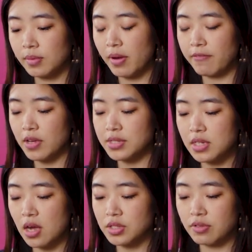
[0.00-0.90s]
My first
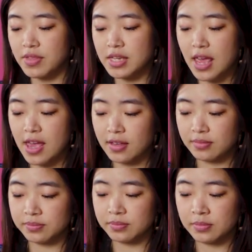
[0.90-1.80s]
dance of the day.
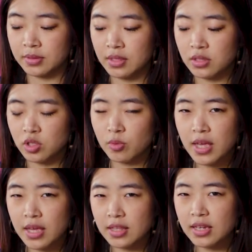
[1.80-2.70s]
Shall we
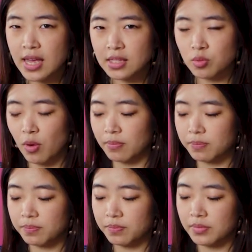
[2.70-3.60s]
hear the next
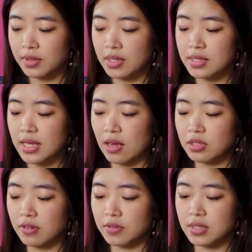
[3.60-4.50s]
one and see how
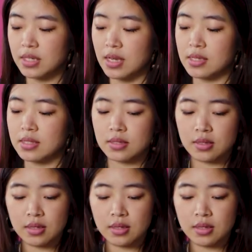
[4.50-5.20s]
different it is?